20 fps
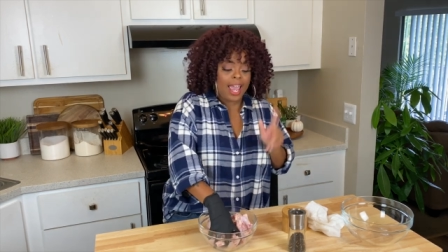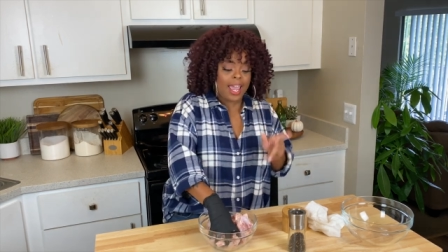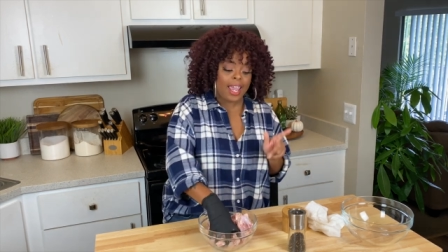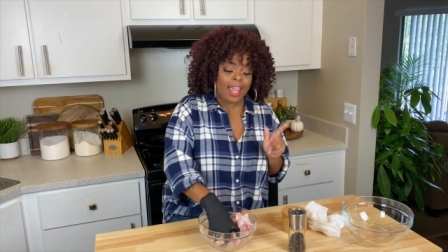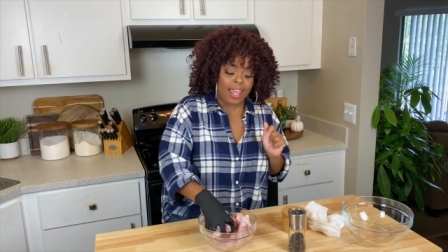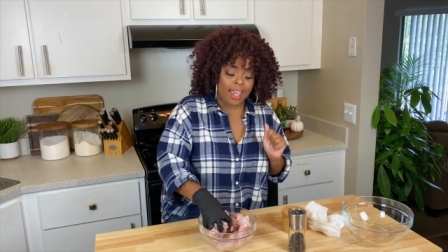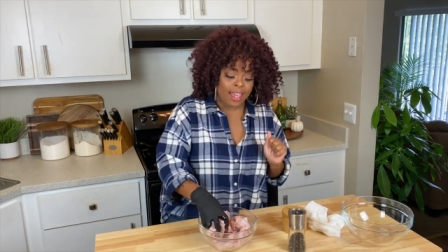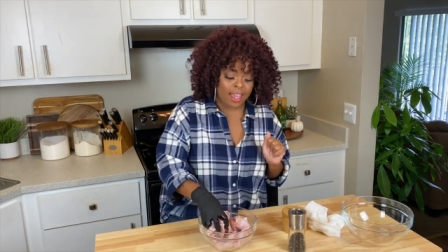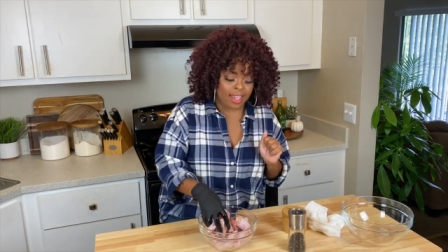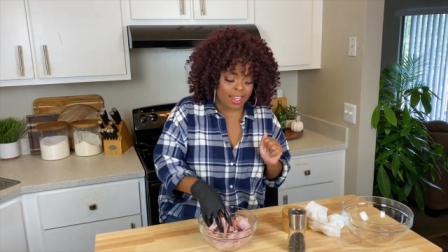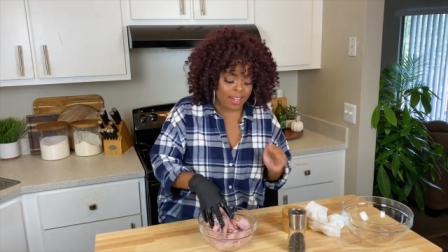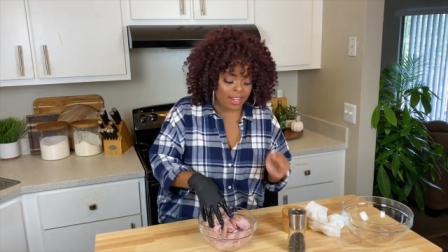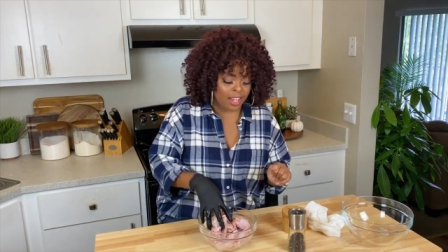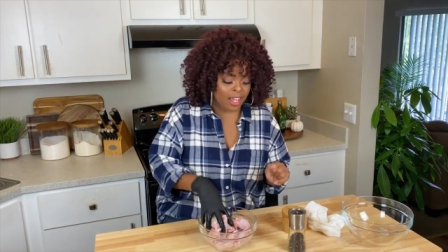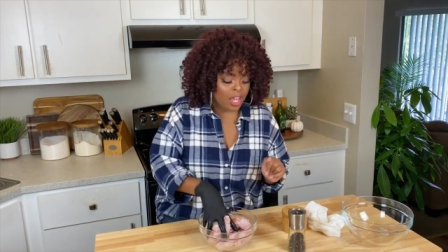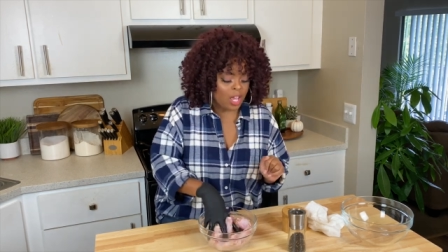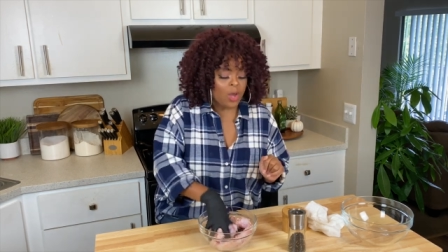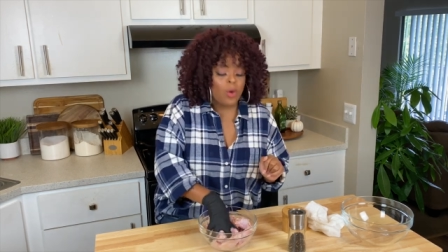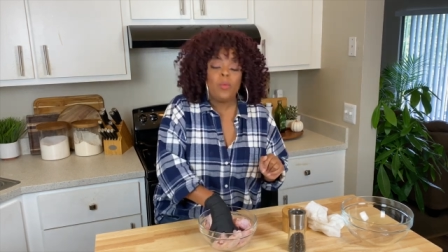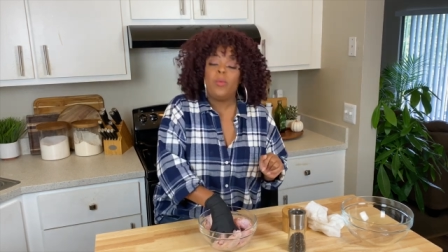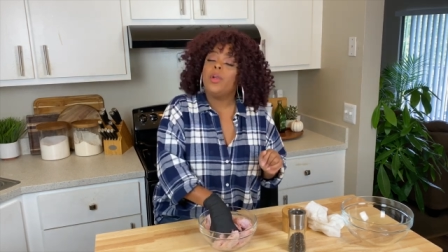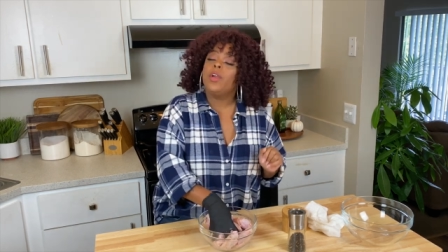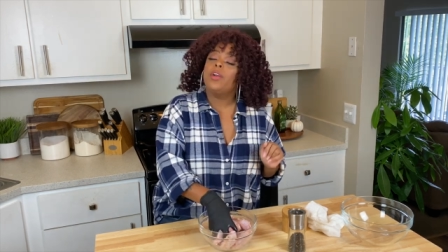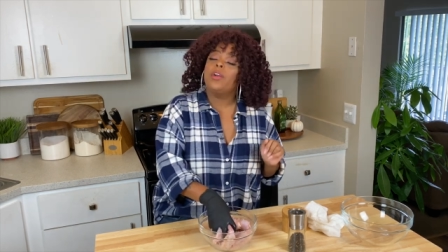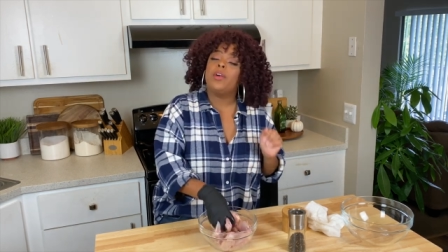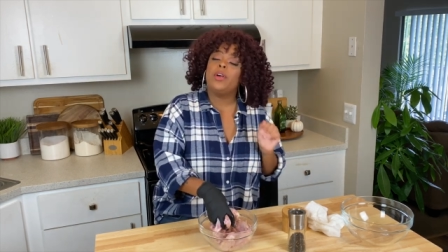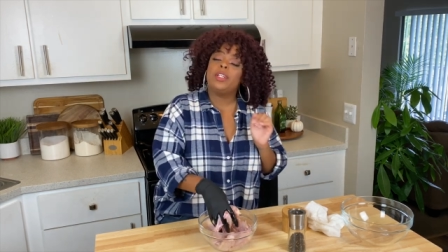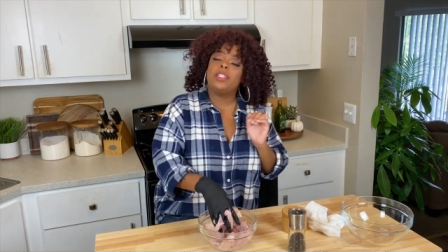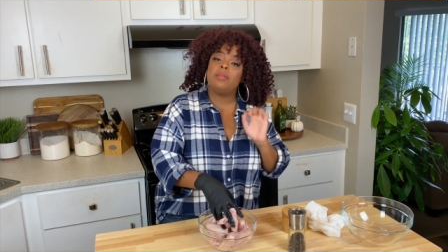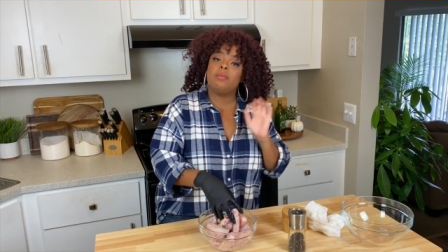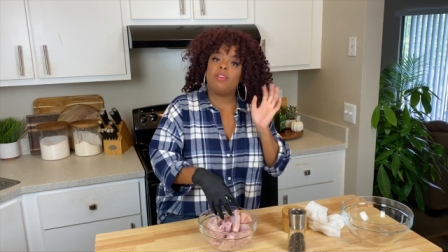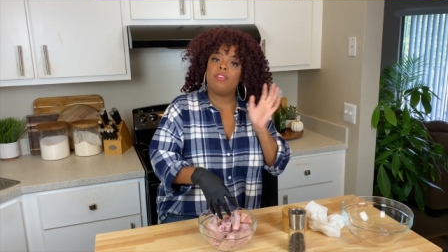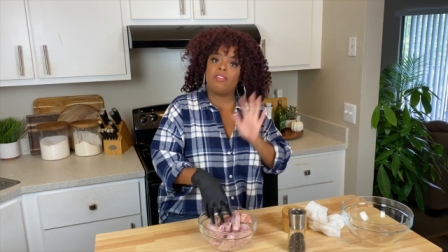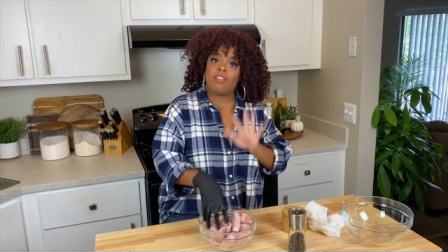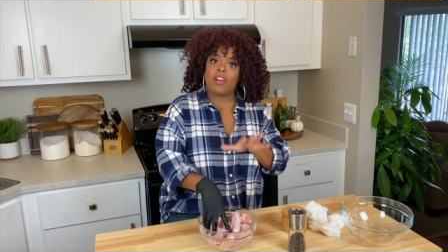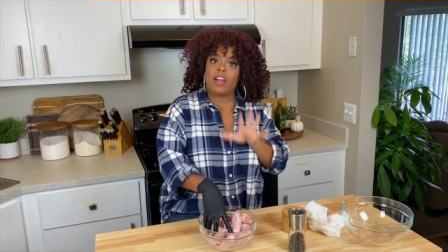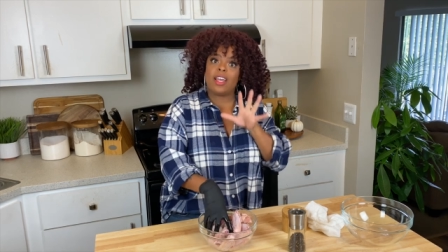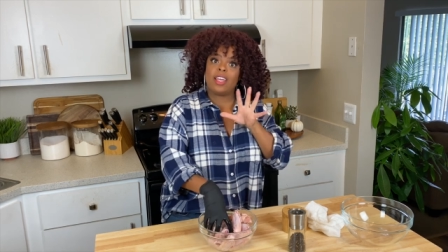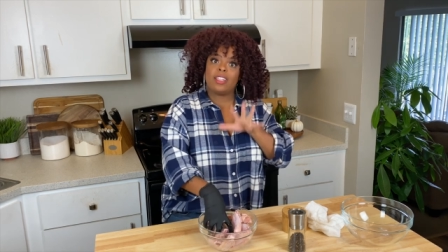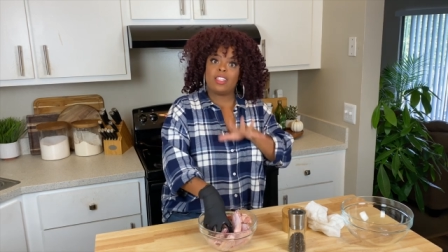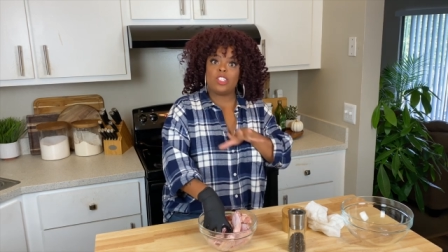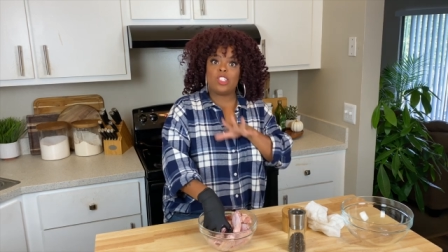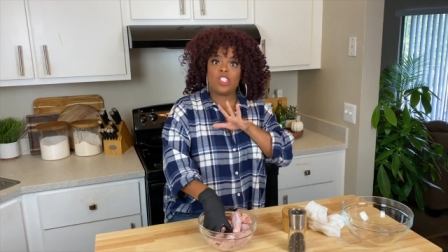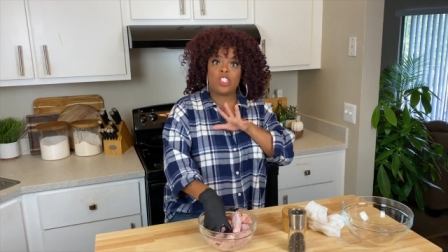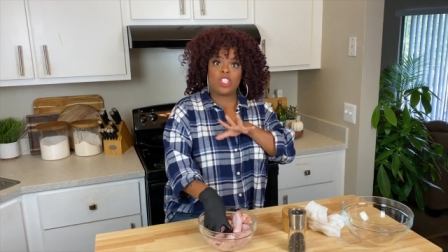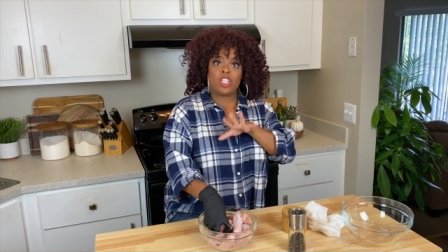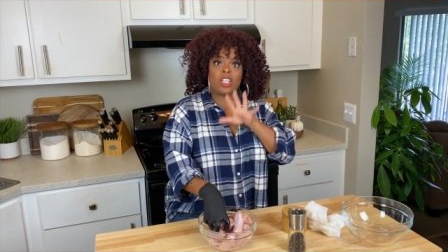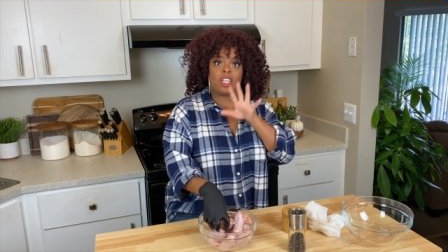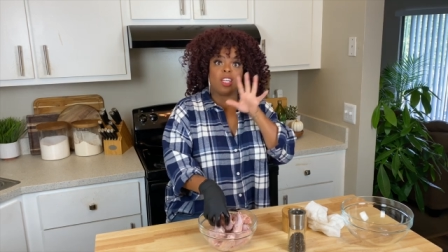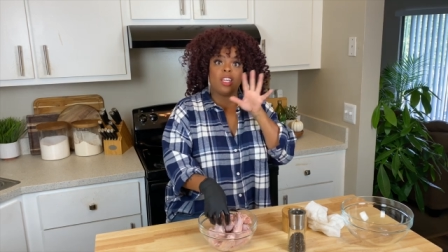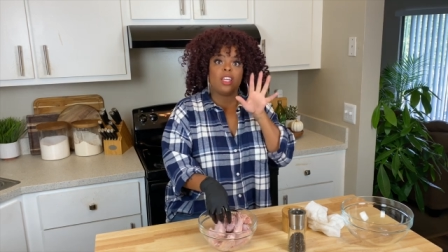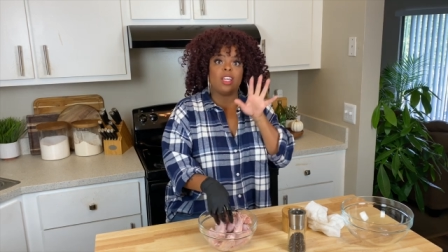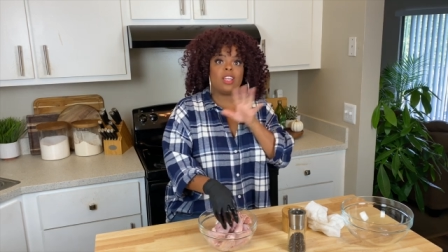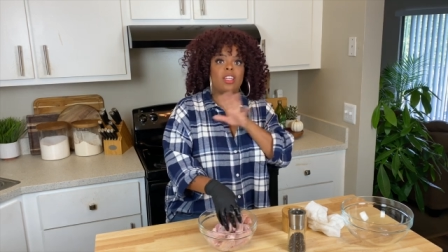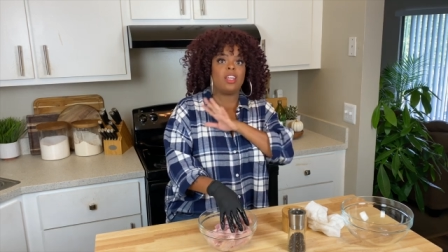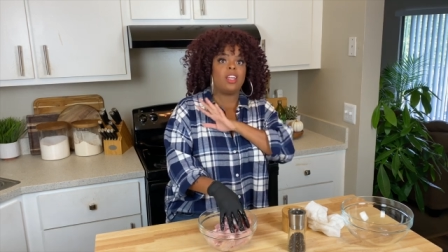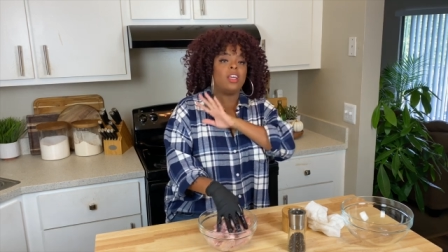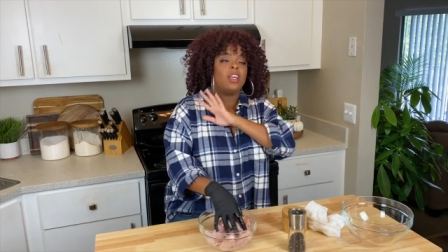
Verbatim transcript: And we are going to be frying this chicken